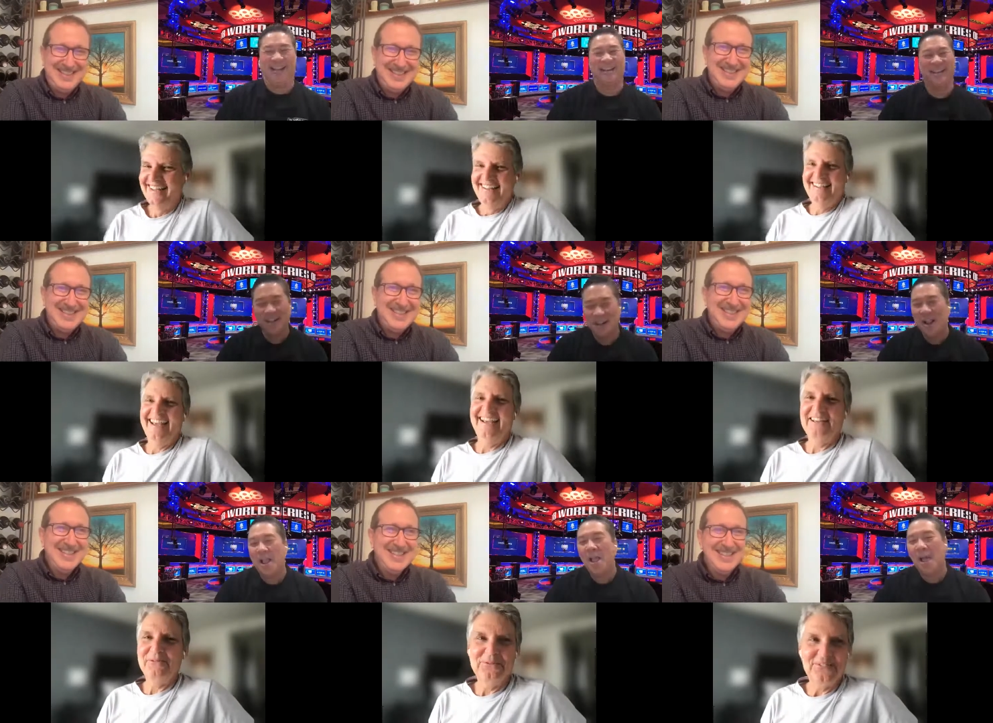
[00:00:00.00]
Speaker 1: yeah,
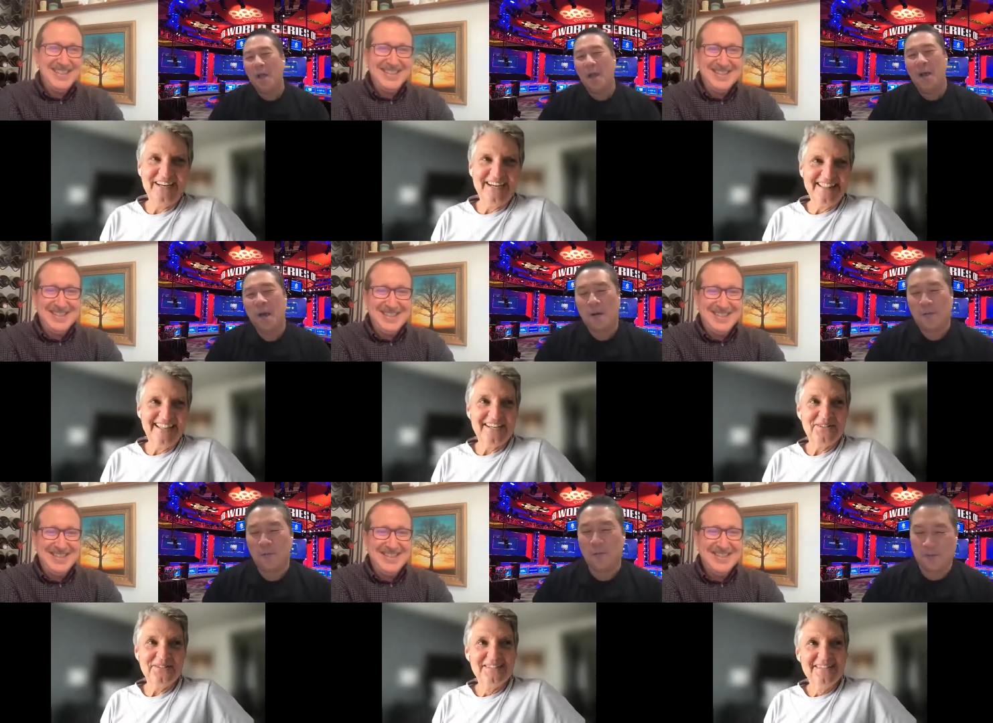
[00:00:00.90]
equal footing. Thank you.
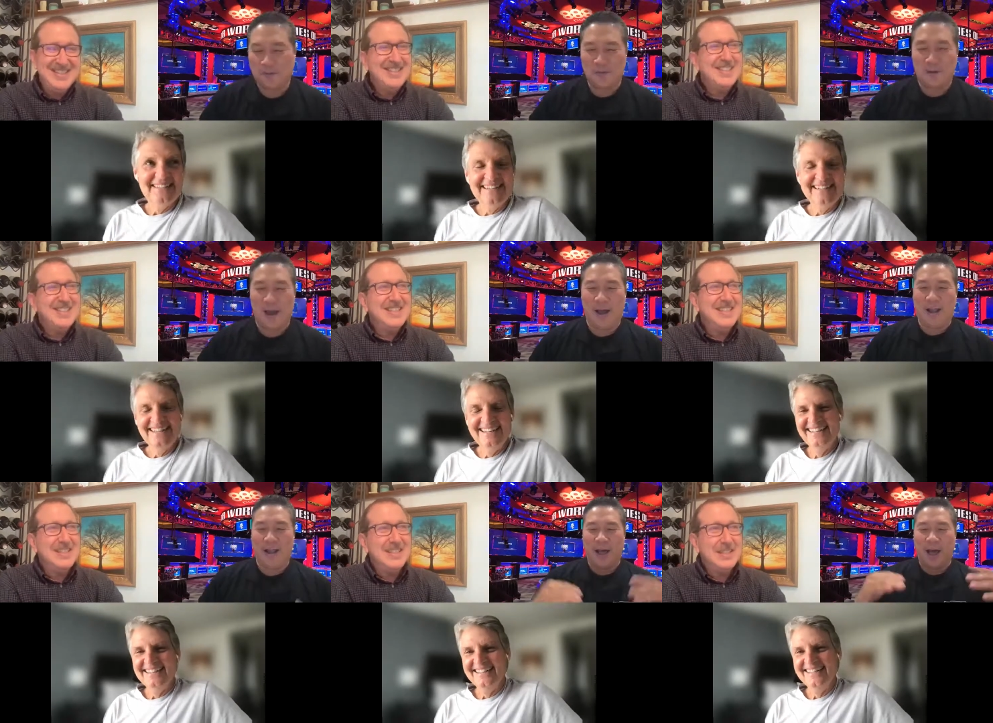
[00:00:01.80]

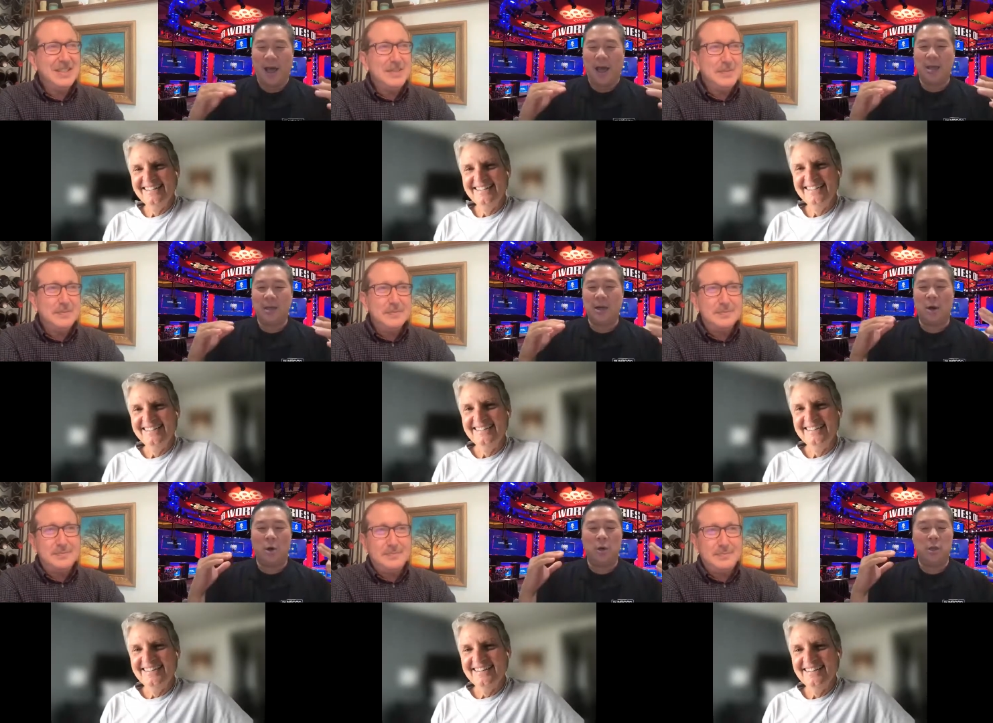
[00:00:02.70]
Speaker 2: Well, you
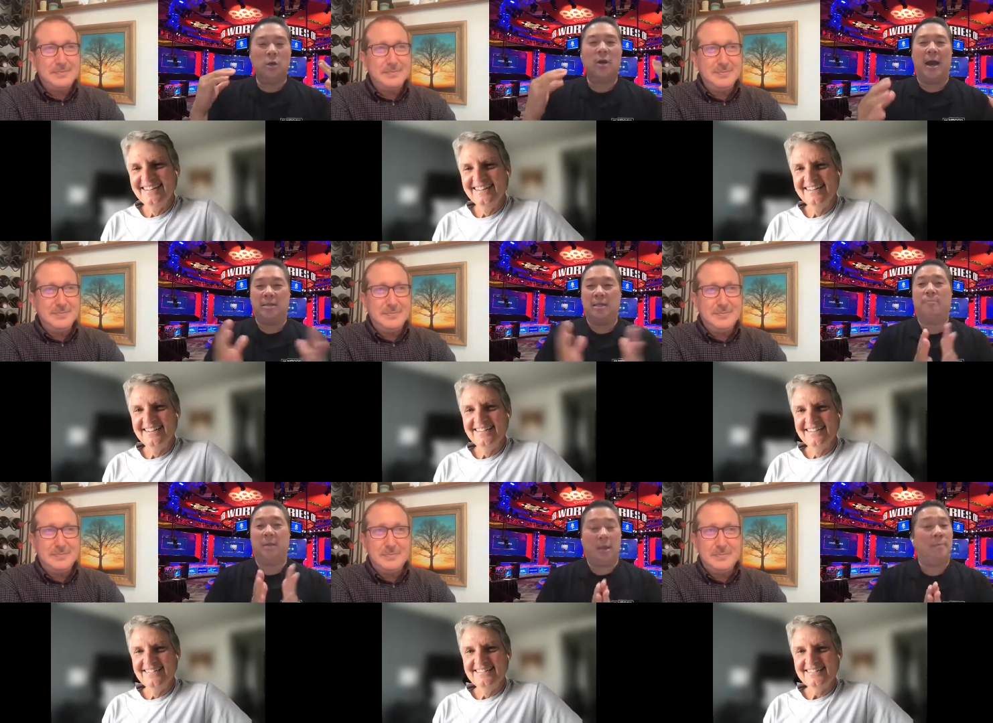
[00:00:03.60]
know, you guys have
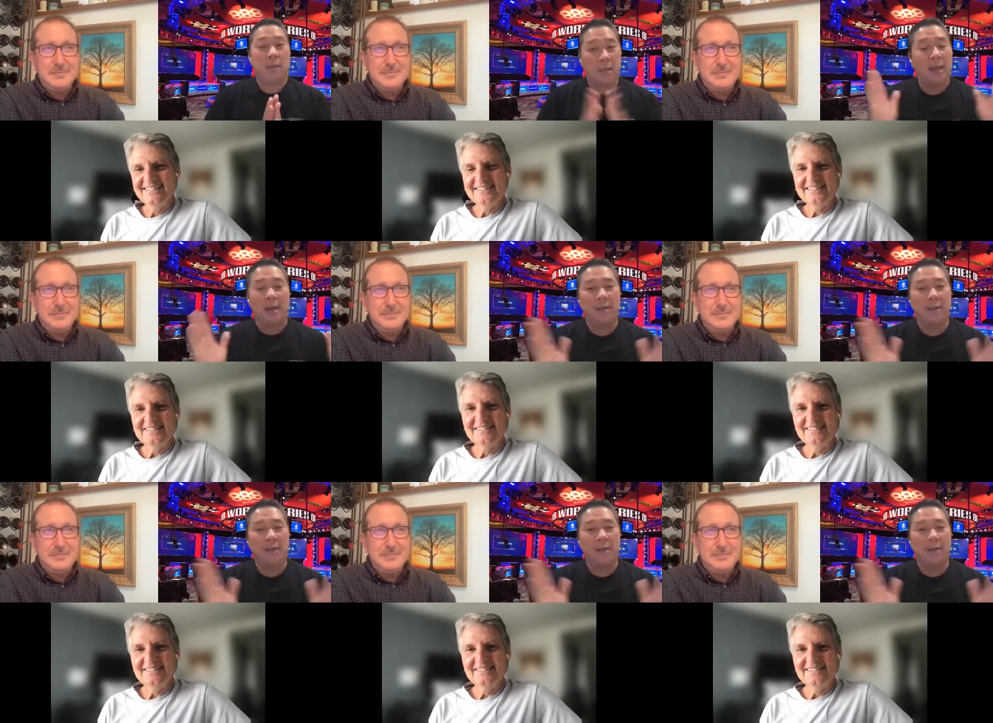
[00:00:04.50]
been, I mean, I, I,